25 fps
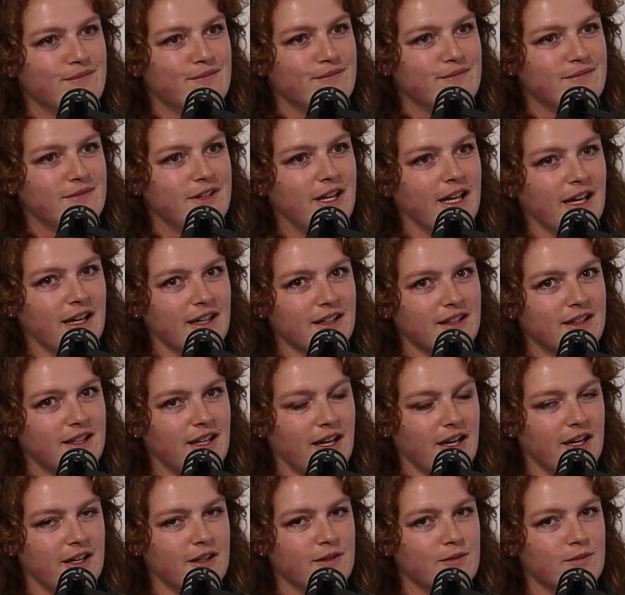yeah,
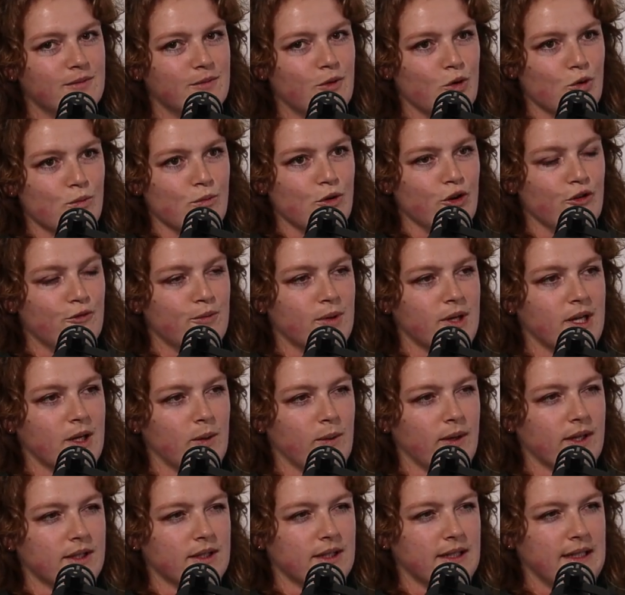that all moved pretty
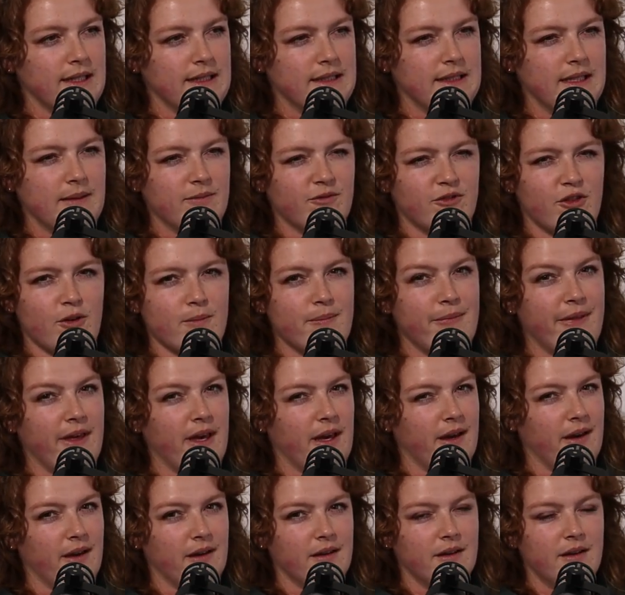quickly, and then from
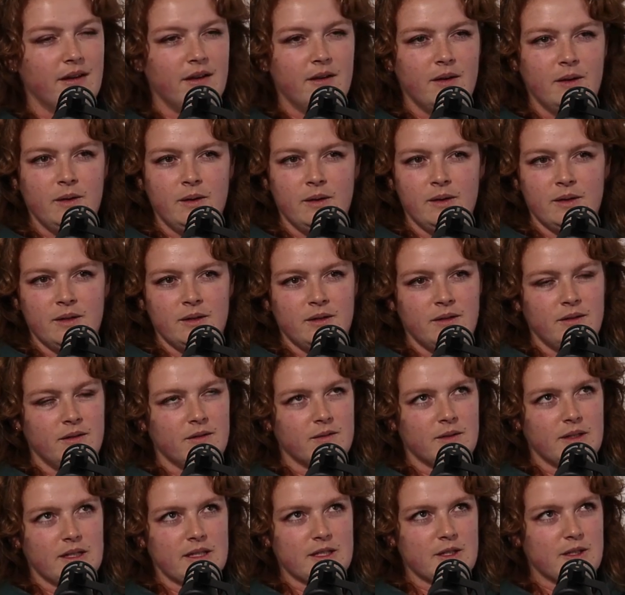there,
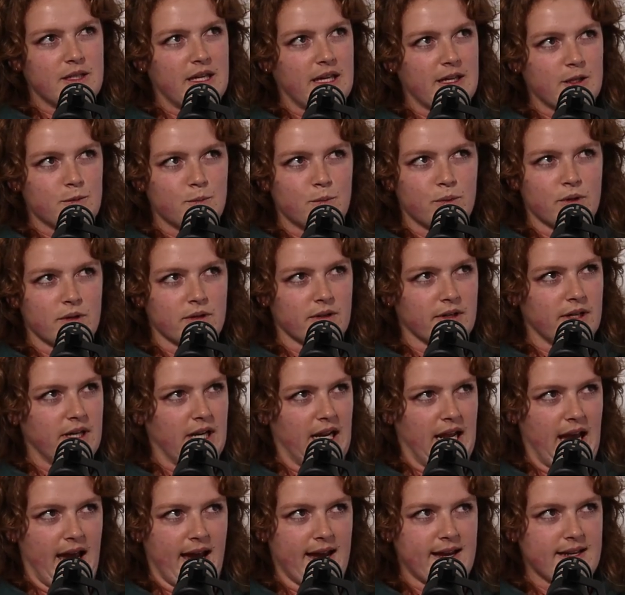it gets
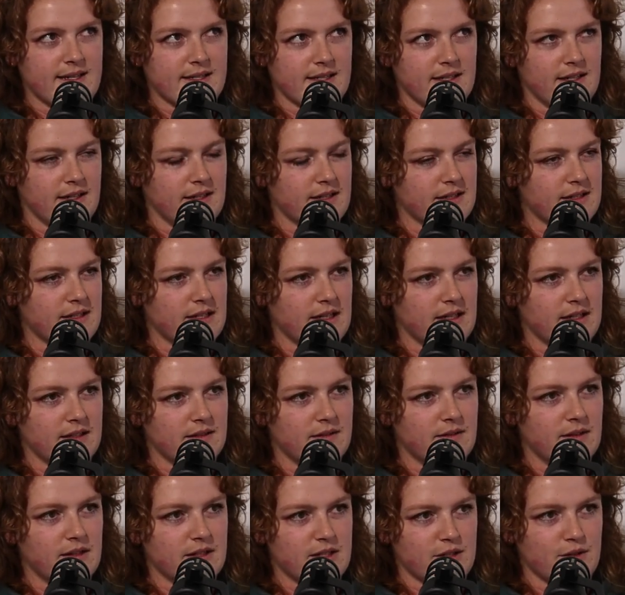pretty hazy, because
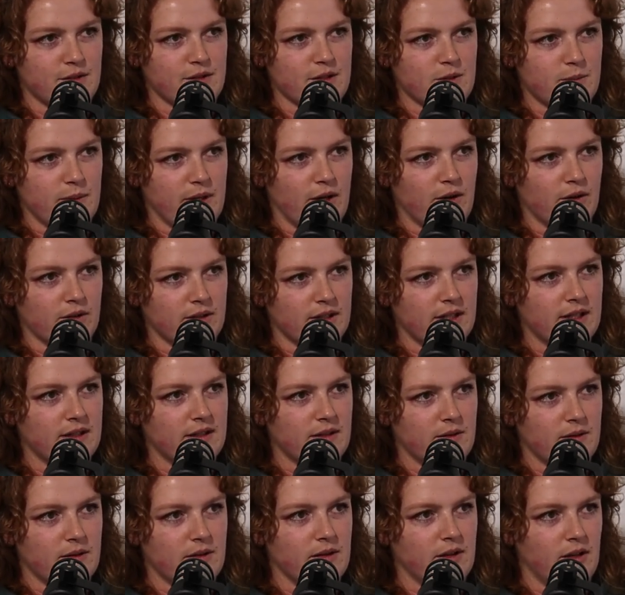as soon as we got there, they
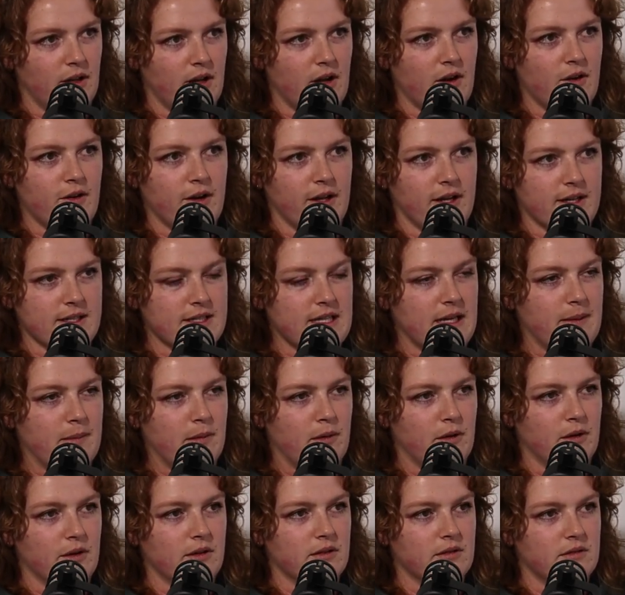were loading us up
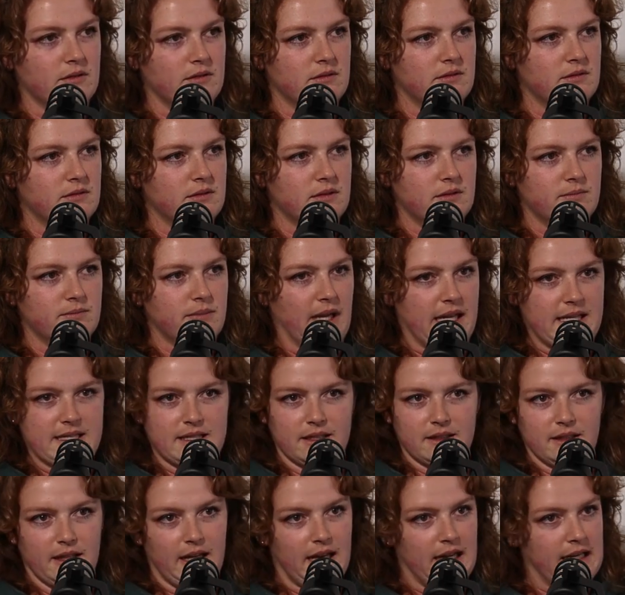on
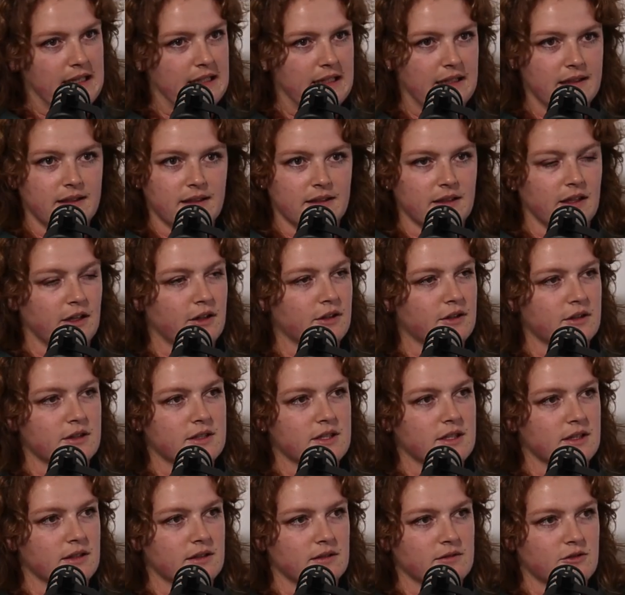basically anything they could
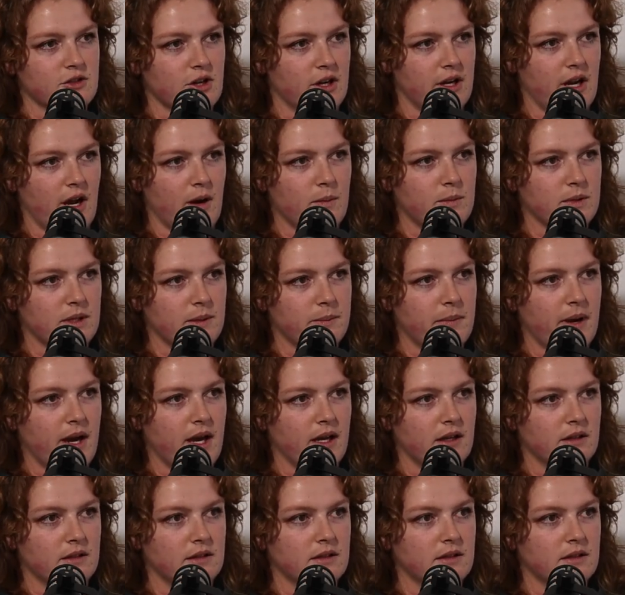to try and help with the pain.